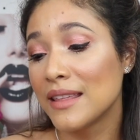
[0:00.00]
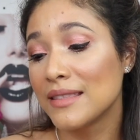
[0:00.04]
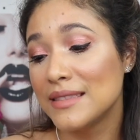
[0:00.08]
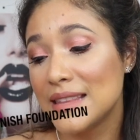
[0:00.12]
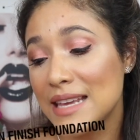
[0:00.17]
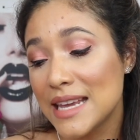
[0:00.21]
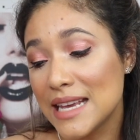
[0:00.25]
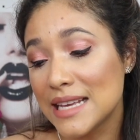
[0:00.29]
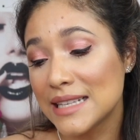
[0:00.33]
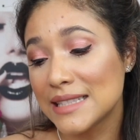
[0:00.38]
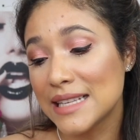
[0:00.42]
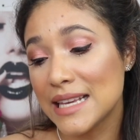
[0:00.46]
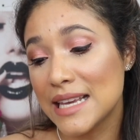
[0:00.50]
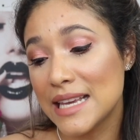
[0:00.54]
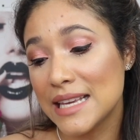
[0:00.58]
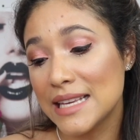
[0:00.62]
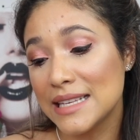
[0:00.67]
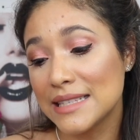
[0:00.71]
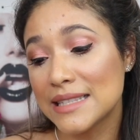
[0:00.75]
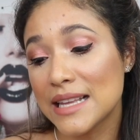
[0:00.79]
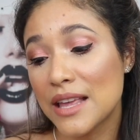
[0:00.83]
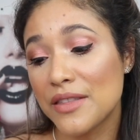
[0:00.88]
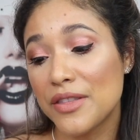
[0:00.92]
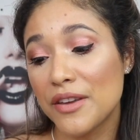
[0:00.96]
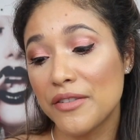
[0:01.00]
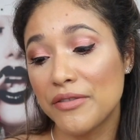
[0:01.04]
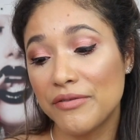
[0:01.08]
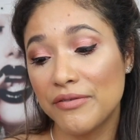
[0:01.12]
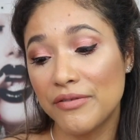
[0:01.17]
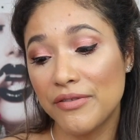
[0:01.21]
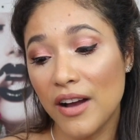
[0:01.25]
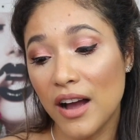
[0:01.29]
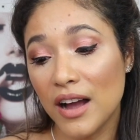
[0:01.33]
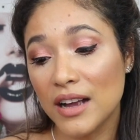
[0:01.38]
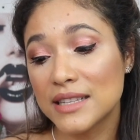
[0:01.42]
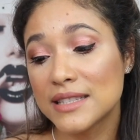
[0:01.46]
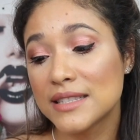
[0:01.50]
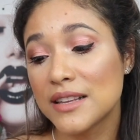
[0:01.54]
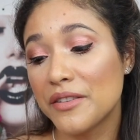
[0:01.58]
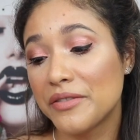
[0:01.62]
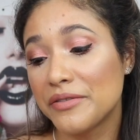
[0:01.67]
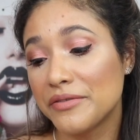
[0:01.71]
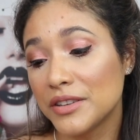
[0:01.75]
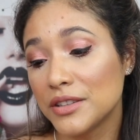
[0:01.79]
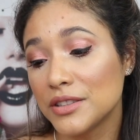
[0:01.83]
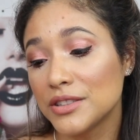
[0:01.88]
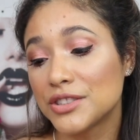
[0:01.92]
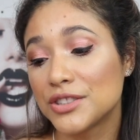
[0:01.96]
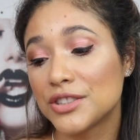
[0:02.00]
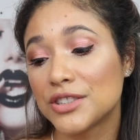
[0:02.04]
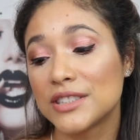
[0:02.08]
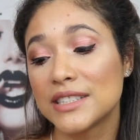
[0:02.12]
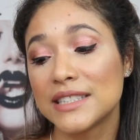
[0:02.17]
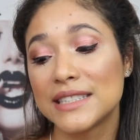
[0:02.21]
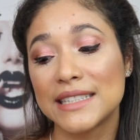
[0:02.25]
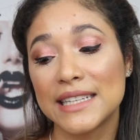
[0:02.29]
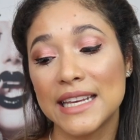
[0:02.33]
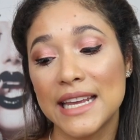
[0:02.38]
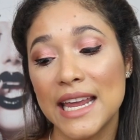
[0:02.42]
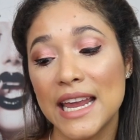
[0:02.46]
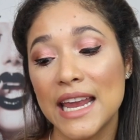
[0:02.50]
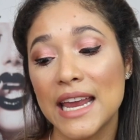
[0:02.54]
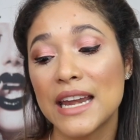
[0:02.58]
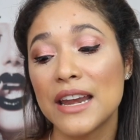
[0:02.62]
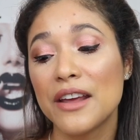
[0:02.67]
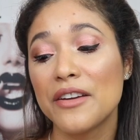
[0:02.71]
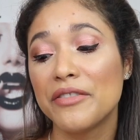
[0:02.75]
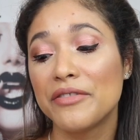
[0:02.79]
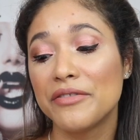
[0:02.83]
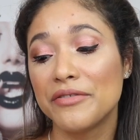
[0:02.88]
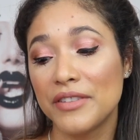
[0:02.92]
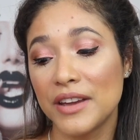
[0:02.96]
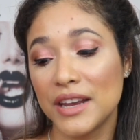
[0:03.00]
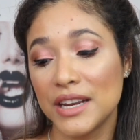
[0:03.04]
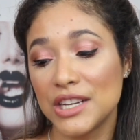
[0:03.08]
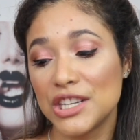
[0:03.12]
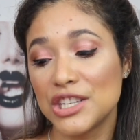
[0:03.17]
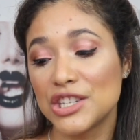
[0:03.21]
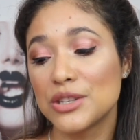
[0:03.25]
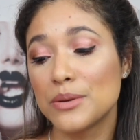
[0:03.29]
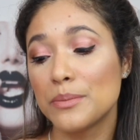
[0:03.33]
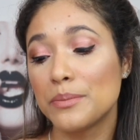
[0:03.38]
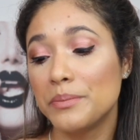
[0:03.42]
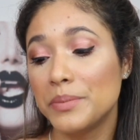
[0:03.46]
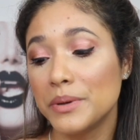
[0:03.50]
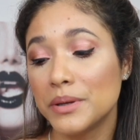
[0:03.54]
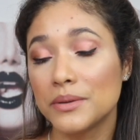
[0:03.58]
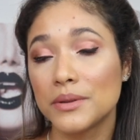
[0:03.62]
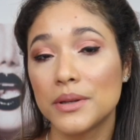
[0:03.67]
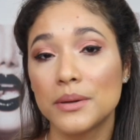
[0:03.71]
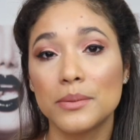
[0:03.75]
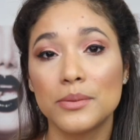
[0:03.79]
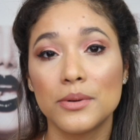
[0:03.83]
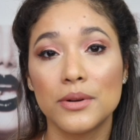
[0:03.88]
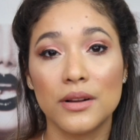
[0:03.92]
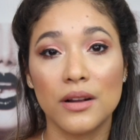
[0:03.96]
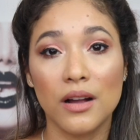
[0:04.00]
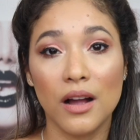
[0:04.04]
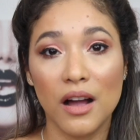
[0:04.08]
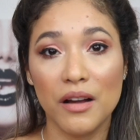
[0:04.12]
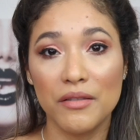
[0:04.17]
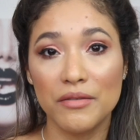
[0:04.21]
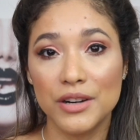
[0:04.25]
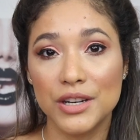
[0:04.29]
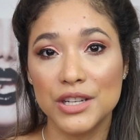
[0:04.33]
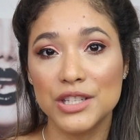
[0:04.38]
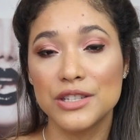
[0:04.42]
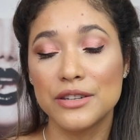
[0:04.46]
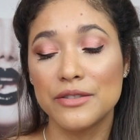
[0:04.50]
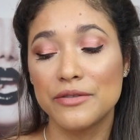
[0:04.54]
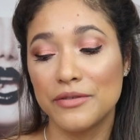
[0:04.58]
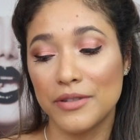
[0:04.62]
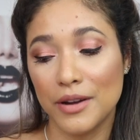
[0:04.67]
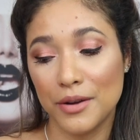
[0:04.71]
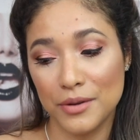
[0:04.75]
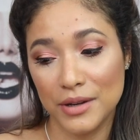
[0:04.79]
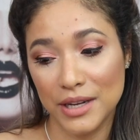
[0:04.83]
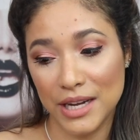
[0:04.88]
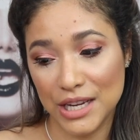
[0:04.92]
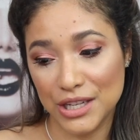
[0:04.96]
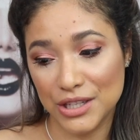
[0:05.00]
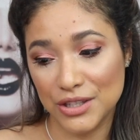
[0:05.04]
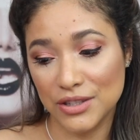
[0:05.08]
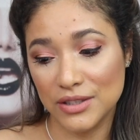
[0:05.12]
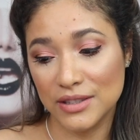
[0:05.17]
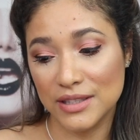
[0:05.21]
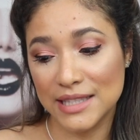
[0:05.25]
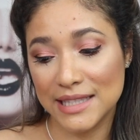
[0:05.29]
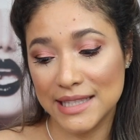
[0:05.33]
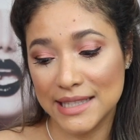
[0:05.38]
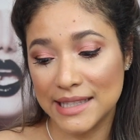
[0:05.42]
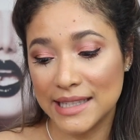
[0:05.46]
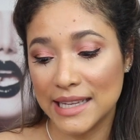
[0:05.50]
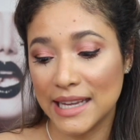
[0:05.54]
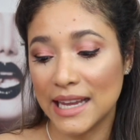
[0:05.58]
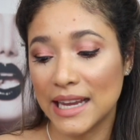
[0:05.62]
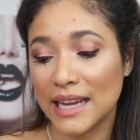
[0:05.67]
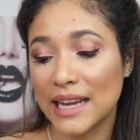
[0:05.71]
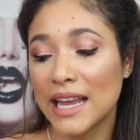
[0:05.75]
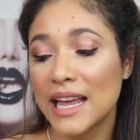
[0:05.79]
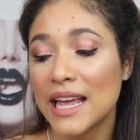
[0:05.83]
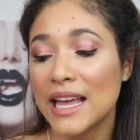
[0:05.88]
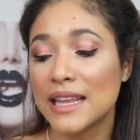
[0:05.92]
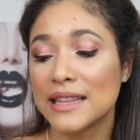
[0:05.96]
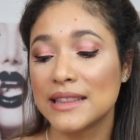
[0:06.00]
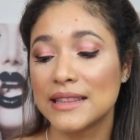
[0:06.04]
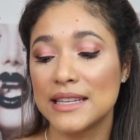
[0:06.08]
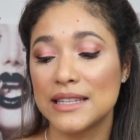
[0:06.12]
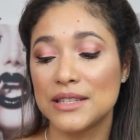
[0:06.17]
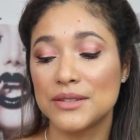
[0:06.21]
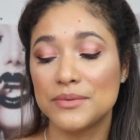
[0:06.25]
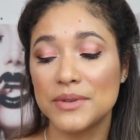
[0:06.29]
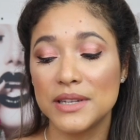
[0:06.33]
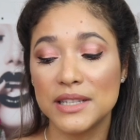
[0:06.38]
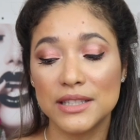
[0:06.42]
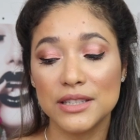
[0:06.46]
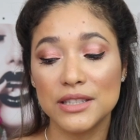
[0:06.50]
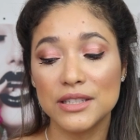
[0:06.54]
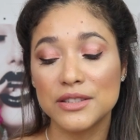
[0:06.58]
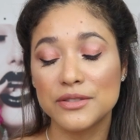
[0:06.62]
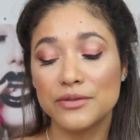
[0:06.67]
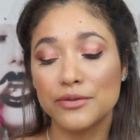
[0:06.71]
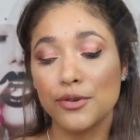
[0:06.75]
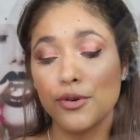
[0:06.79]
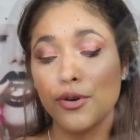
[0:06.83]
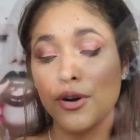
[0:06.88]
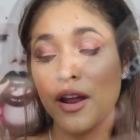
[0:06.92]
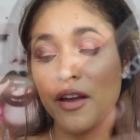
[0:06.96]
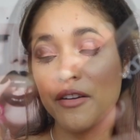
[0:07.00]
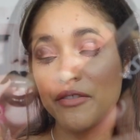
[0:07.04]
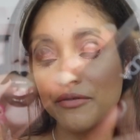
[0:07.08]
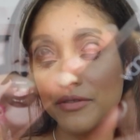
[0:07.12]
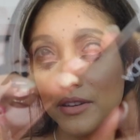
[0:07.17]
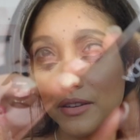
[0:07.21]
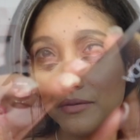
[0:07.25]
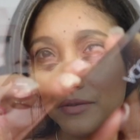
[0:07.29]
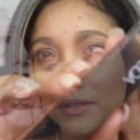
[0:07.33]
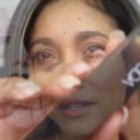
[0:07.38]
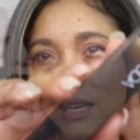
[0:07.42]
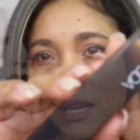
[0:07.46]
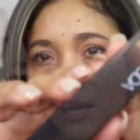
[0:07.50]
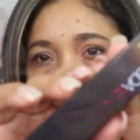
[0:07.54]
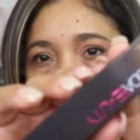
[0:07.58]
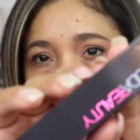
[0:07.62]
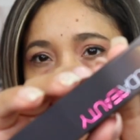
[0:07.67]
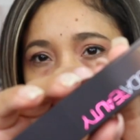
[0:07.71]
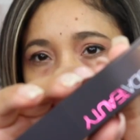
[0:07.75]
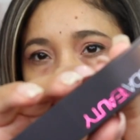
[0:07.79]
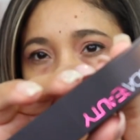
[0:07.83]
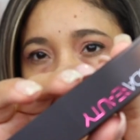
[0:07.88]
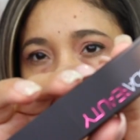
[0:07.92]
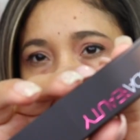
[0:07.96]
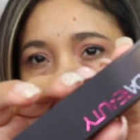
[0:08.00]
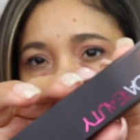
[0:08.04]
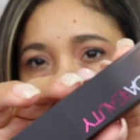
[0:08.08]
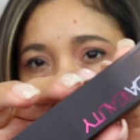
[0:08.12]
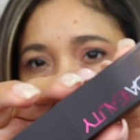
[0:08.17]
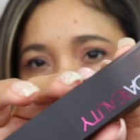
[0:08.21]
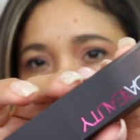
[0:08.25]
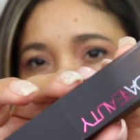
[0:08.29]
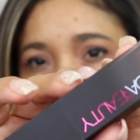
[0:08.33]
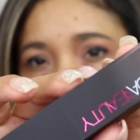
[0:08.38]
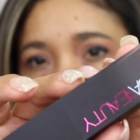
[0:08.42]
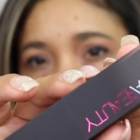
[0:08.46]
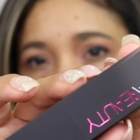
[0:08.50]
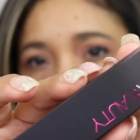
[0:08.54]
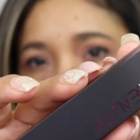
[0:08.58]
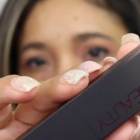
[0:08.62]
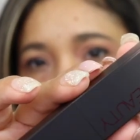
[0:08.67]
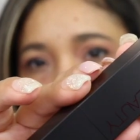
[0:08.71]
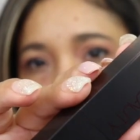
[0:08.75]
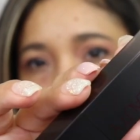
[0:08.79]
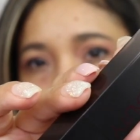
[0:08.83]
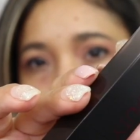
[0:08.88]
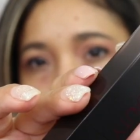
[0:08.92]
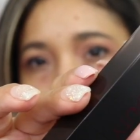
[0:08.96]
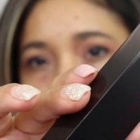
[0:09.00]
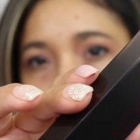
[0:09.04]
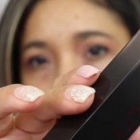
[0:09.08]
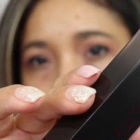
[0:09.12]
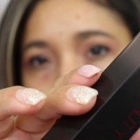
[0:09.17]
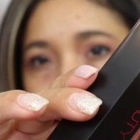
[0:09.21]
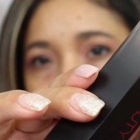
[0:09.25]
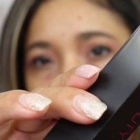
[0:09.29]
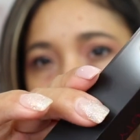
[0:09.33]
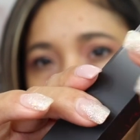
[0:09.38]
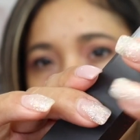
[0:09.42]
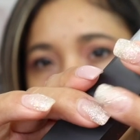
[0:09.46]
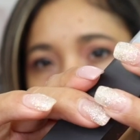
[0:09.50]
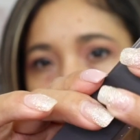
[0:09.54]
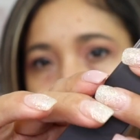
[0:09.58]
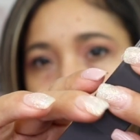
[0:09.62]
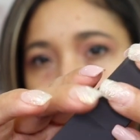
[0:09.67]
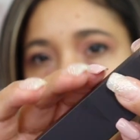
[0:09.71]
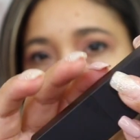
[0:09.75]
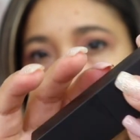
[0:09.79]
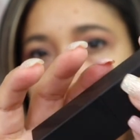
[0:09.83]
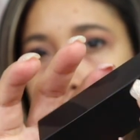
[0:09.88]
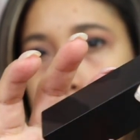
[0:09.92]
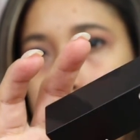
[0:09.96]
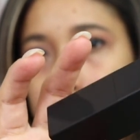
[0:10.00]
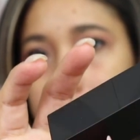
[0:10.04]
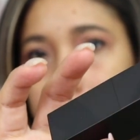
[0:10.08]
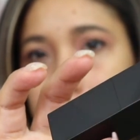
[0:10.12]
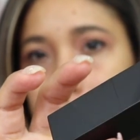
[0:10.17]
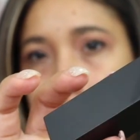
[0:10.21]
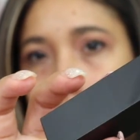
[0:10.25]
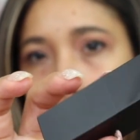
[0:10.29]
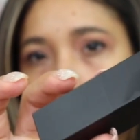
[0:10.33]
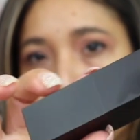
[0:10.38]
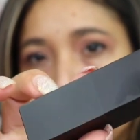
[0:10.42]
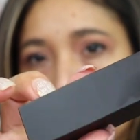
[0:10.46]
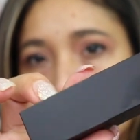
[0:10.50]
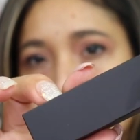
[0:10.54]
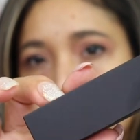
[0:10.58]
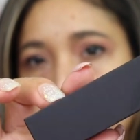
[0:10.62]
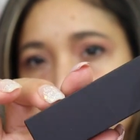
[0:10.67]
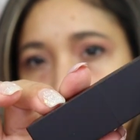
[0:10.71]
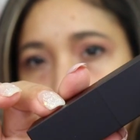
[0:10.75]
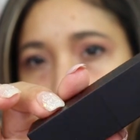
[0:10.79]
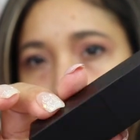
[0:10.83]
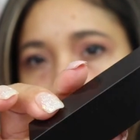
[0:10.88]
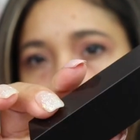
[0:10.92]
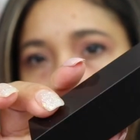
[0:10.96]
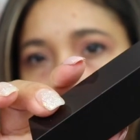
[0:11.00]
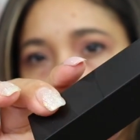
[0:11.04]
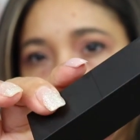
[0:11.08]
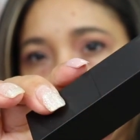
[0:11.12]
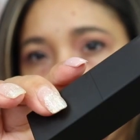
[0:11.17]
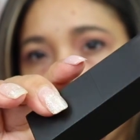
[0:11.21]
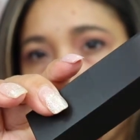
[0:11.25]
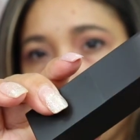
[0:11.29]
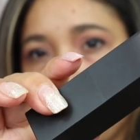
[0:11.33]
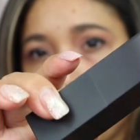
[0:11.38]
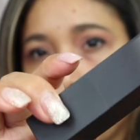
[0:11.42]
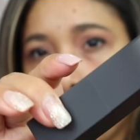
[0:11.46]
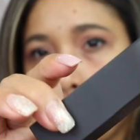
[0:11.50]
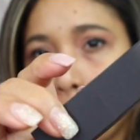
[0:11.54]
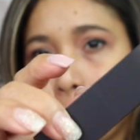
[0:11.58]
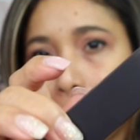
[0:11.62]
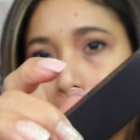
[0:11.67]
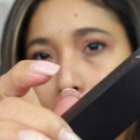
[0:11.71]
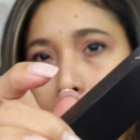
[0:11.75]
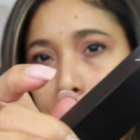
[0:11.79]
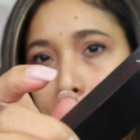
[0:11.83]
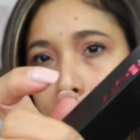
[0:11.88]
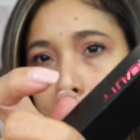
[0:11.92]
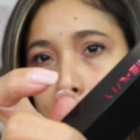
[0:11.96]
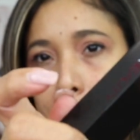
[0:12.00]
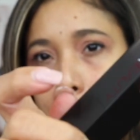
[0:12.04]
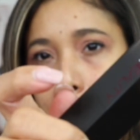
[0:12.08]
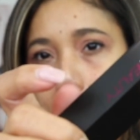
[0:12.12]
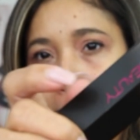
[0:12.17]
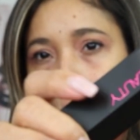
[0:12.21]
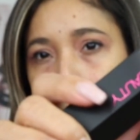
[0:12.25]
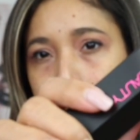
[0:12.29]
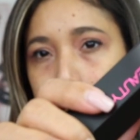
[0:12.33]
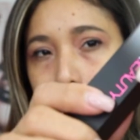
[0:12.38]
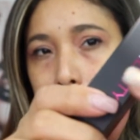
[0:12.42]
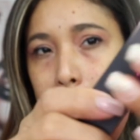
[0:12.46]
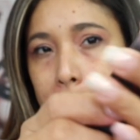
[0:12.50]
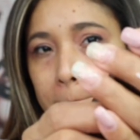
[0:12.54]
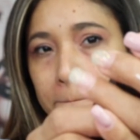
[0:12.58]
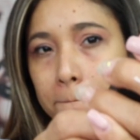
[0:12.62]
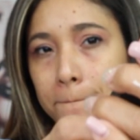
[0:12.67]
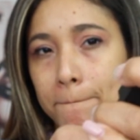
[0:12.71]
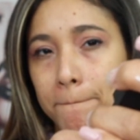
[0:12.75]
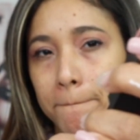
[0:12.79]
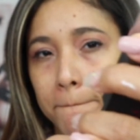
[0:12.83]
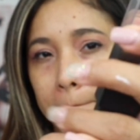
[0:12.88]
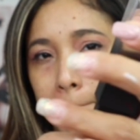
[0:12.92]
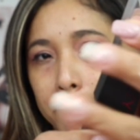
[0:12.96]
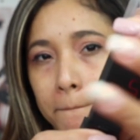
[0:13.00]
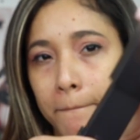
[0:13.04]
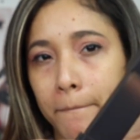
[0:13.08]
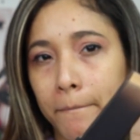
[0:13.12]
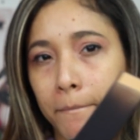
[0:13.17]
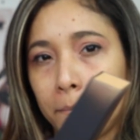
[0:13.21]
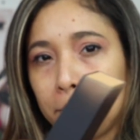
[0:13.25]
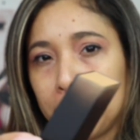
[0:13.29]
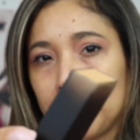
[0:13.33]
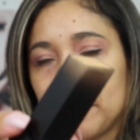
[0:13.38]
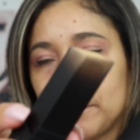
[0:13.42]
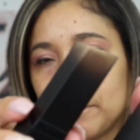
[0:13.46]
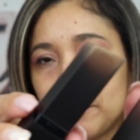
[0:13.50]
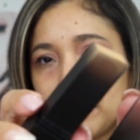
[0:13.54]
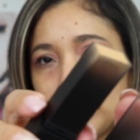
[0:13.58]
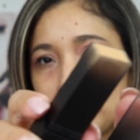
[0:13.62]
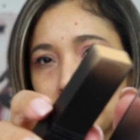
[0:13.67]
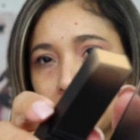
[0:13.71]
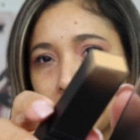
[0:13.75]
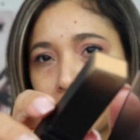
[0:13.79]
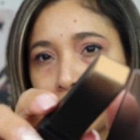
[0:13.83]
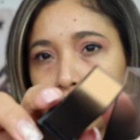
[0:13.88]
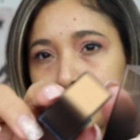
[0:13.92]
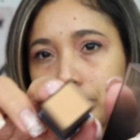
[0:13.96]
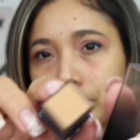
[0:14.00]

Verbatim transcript: this is the Faux Filter Skin Finish Buildable Coverage Foundation Stick this retails for 51 Canadian dollars and it is a lightweight foundation that glides on easily providing